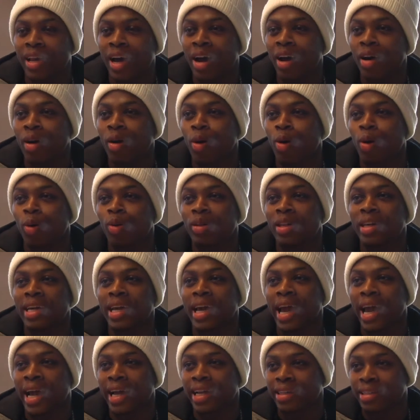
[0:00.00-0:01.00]
not only
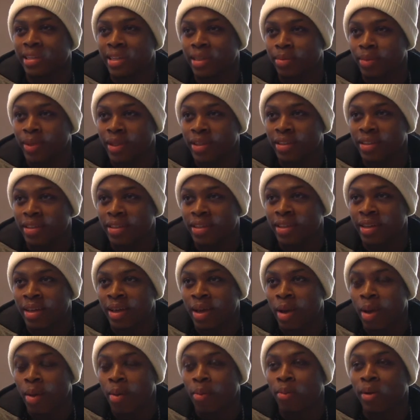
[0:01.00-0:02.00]
academically,
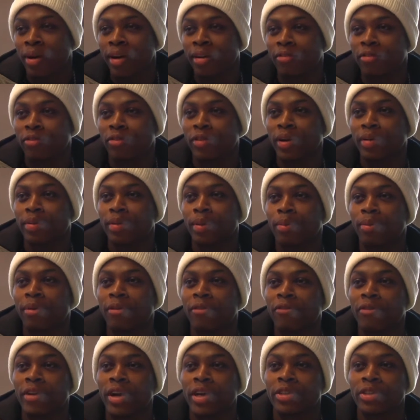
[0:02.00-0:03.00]
but from the
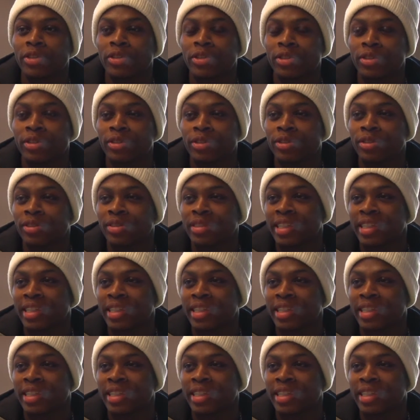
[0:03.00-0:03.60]
professors,